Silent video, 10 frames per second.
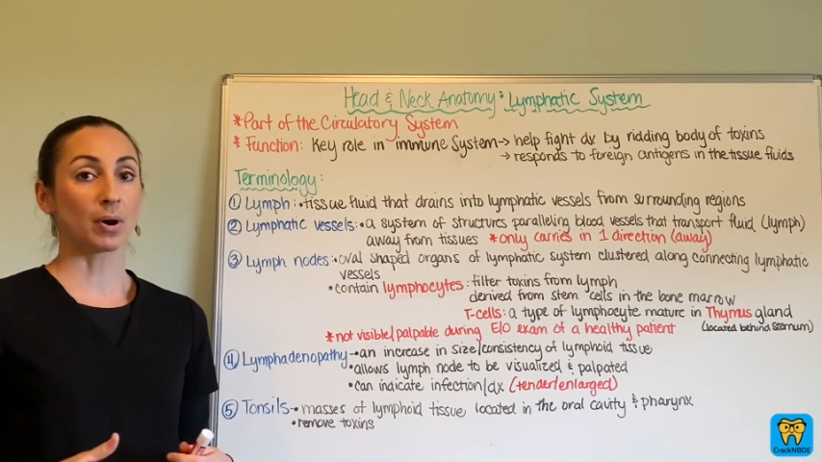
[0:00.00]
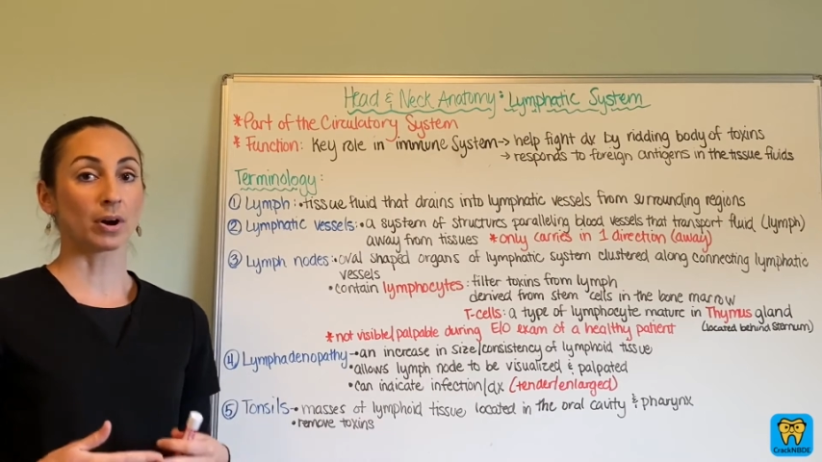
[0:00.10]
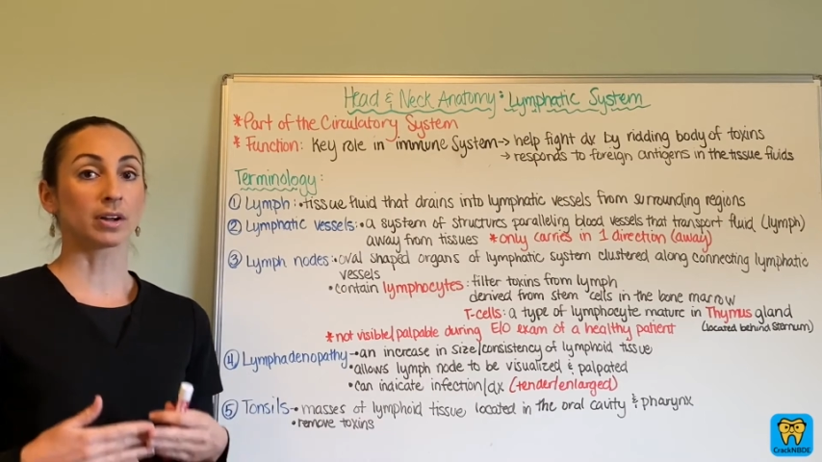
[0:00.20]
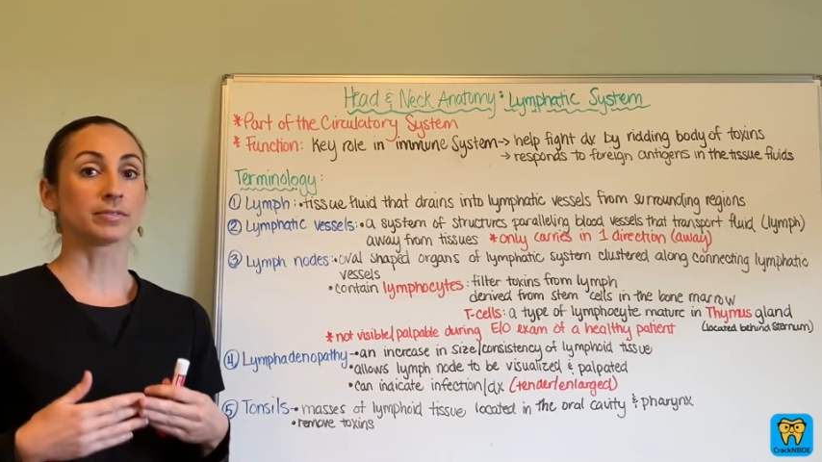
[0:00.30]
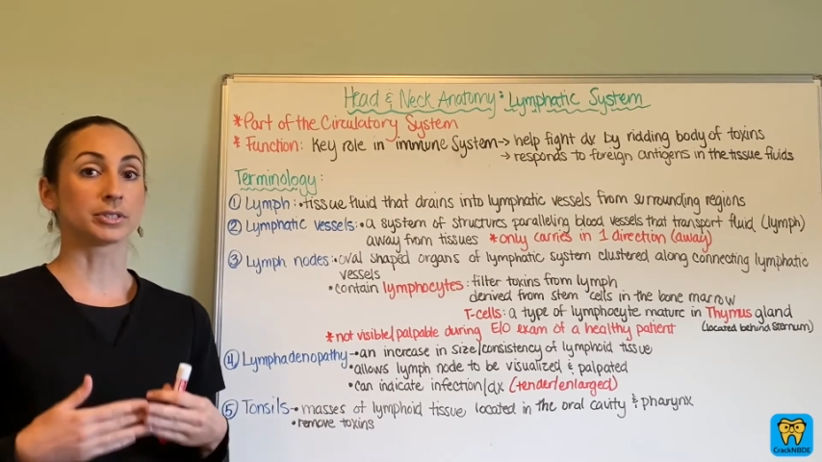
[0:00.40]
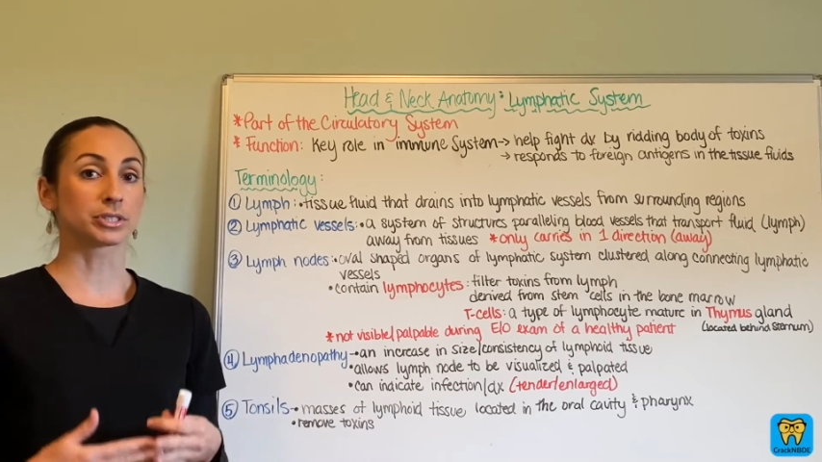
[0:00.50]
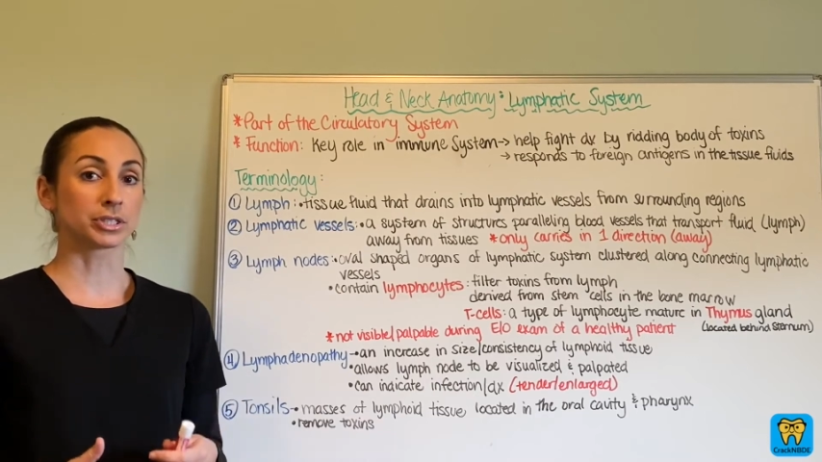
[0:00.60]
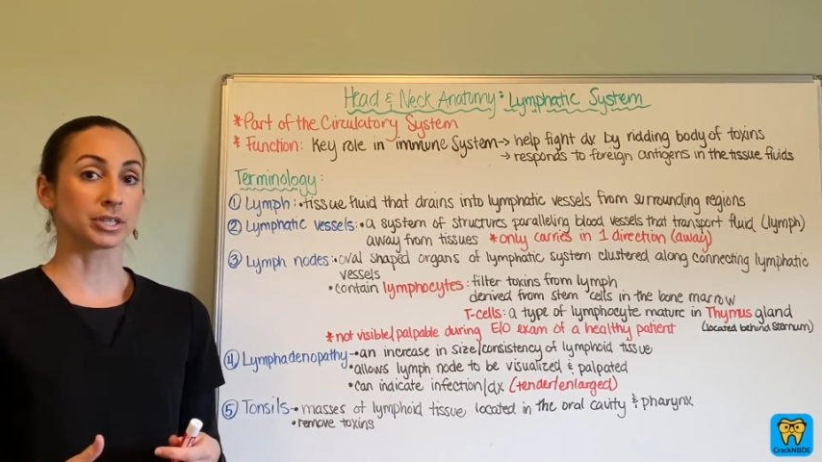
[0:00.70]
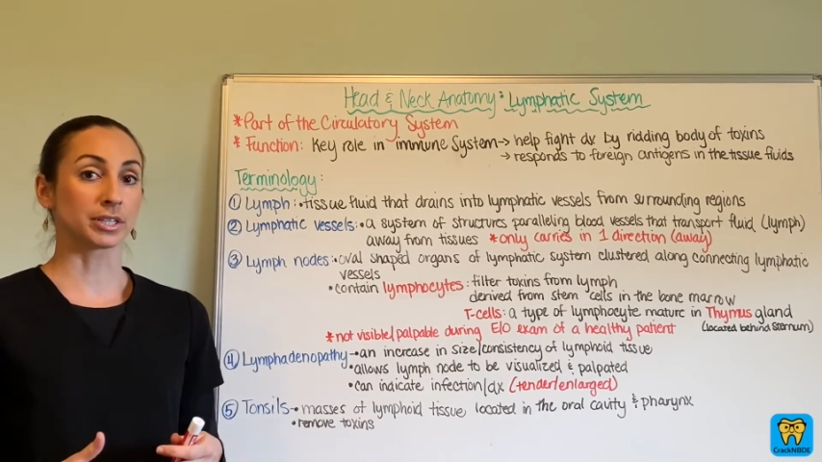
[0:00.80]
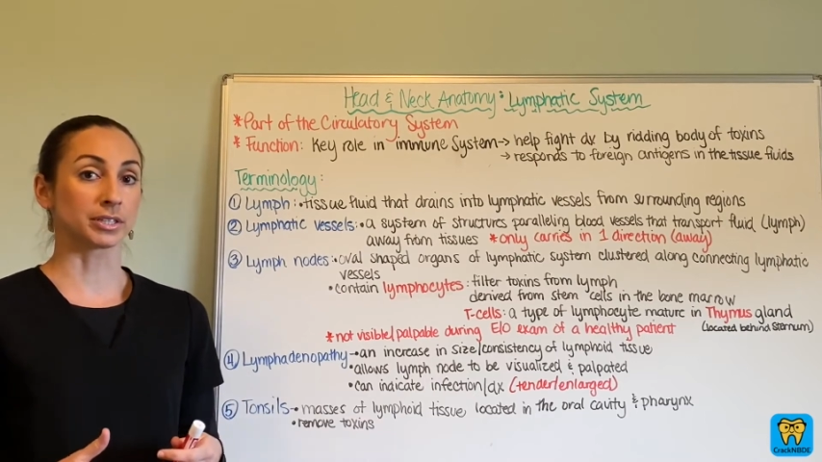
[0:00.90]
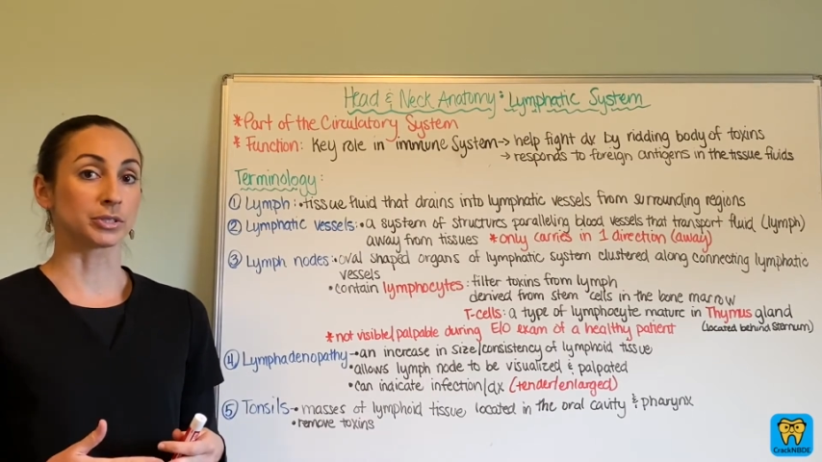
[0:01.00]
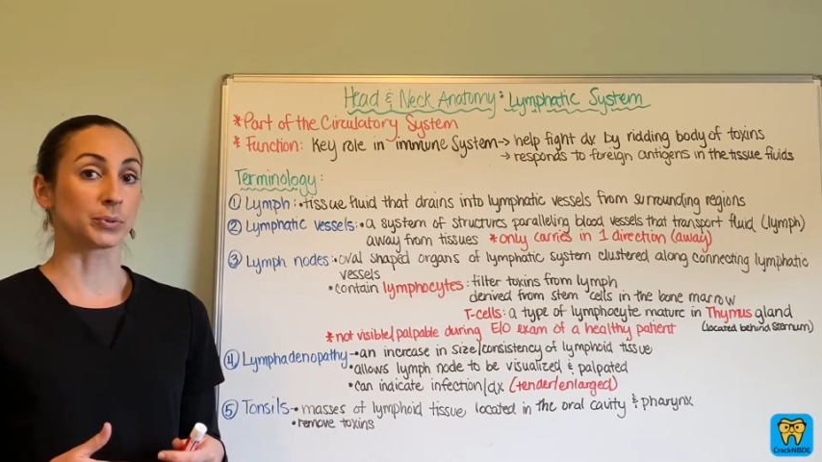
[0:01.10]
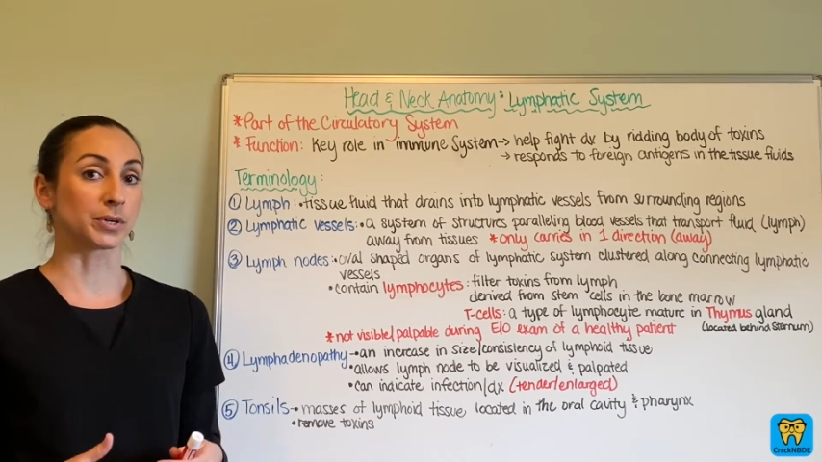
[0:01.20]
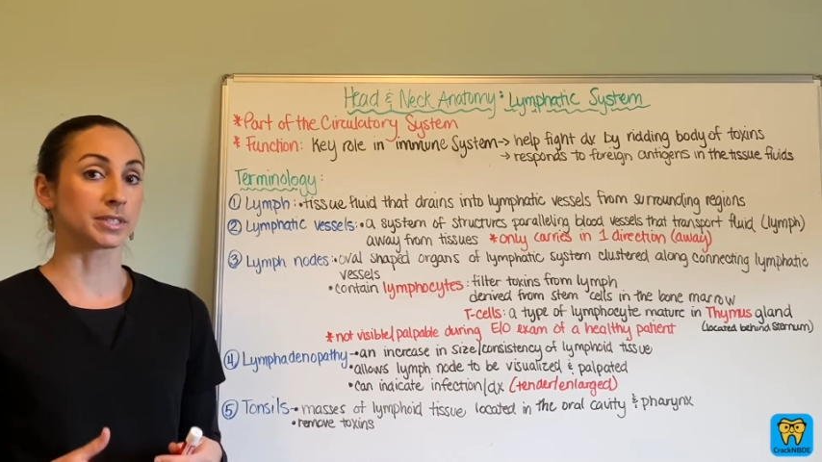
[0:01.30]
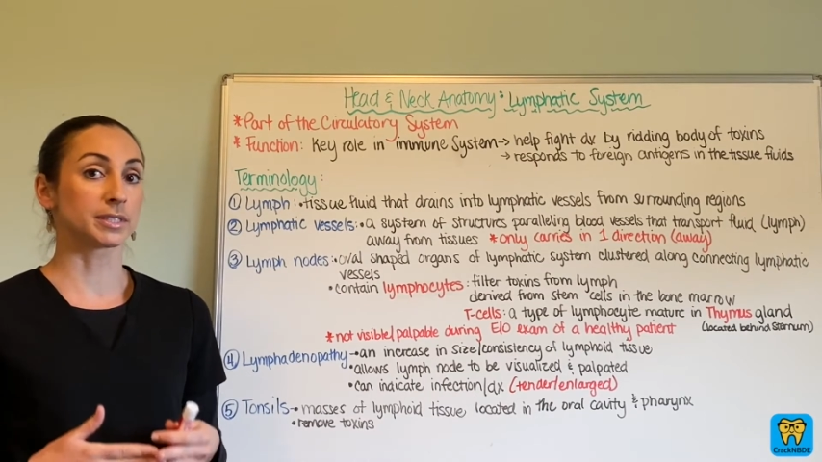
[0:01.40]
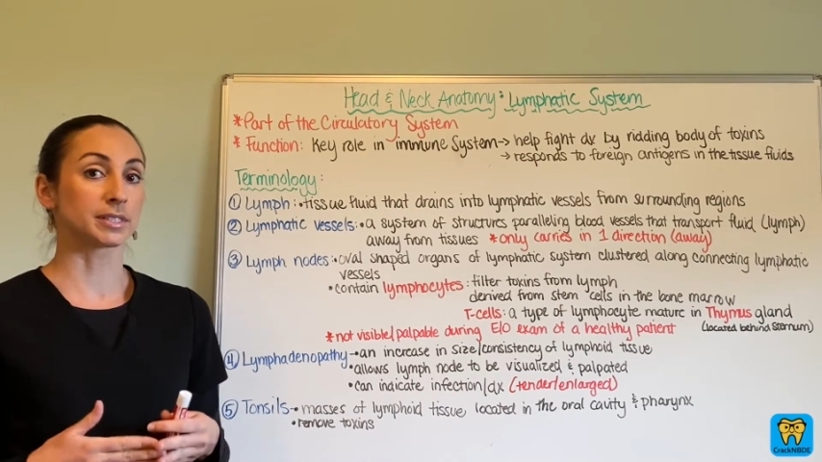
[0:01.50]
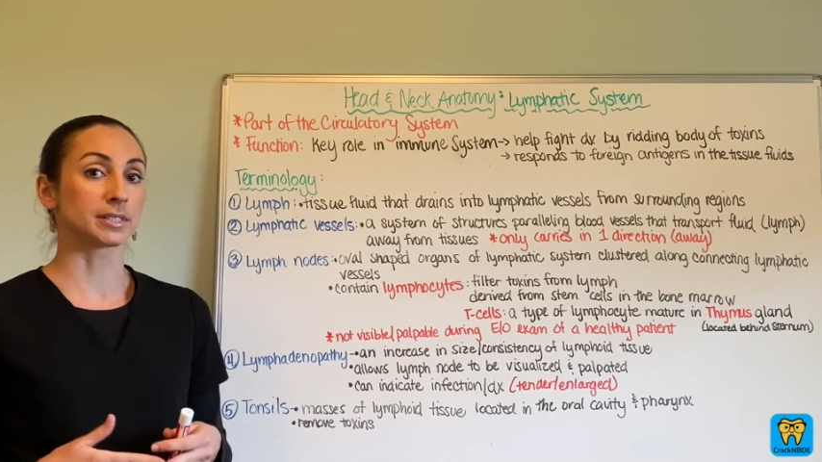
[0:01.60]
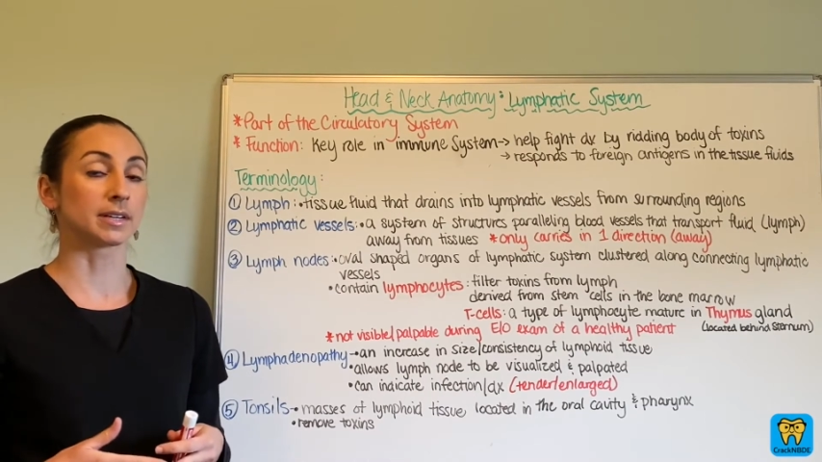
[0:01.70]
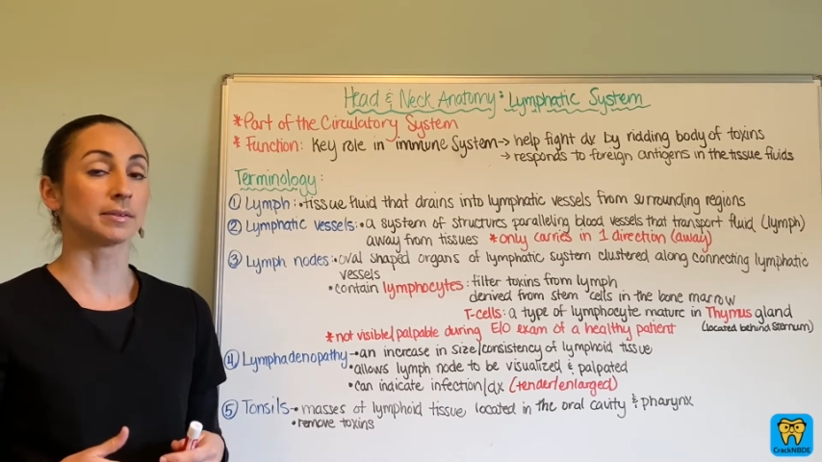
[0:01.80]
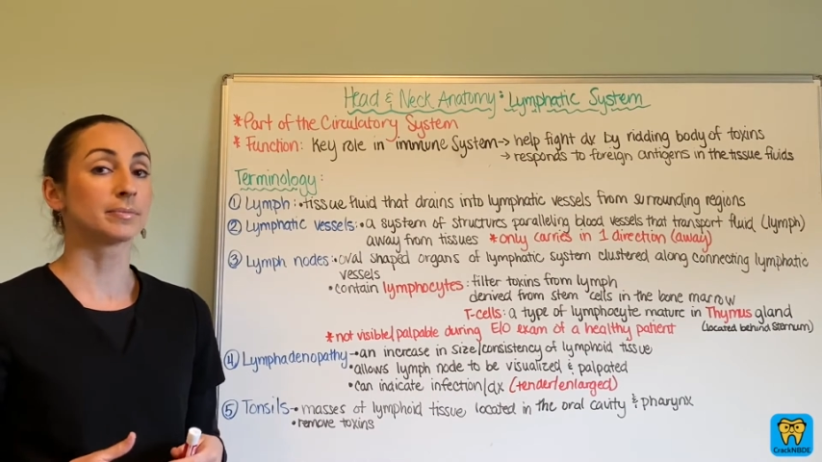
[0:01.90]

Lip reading: part of your circulatory system.